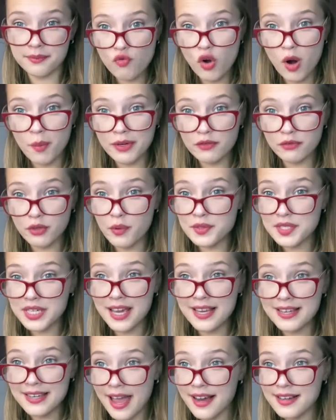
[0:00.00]
Roman roads
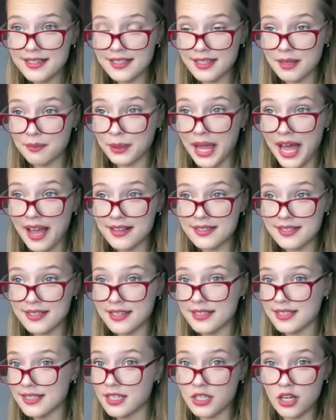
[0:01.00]
connected the Black
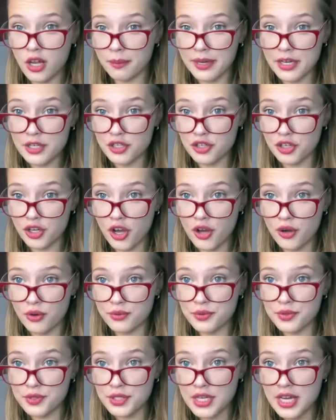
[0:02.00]
Sea to the Dalmatian
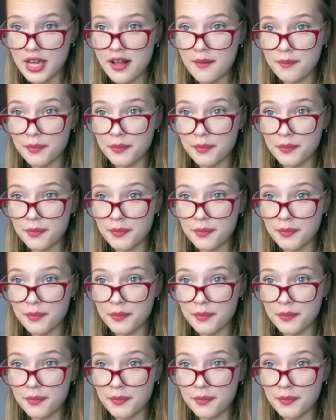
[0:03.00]
coast.